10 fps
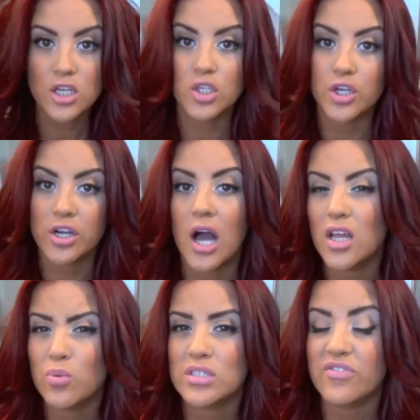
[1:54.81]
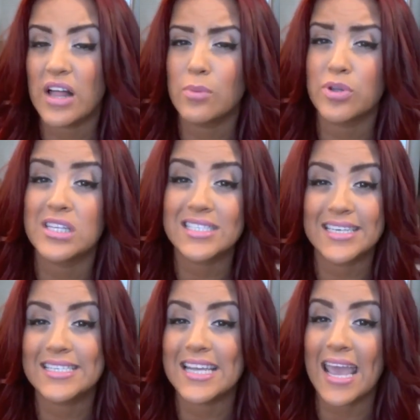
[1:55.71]
So your color will develop within
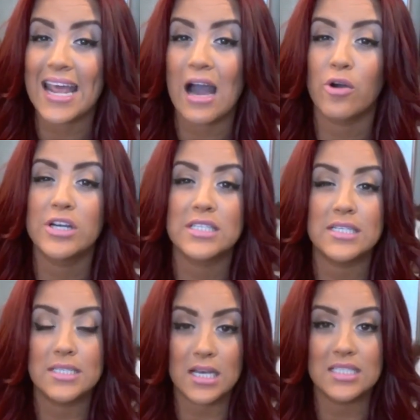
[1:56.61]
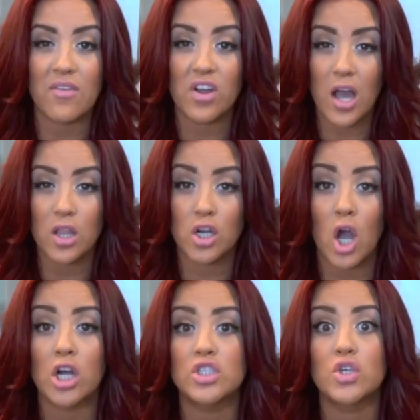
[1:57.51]
6 to 8 hours. It does have a color
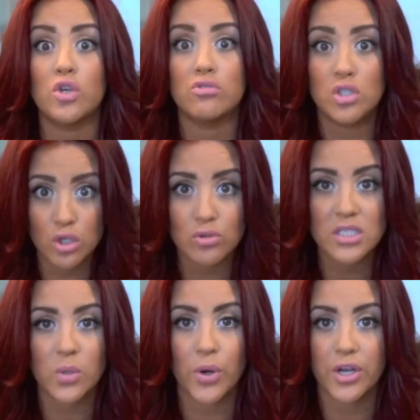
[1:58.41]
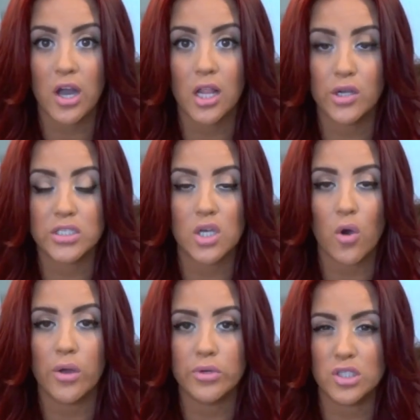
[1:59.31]
guard, so you do see where your color is
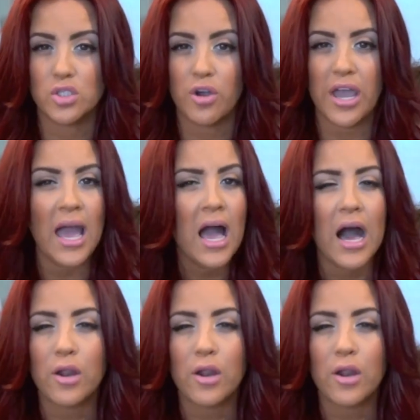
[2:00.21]
going, which is great.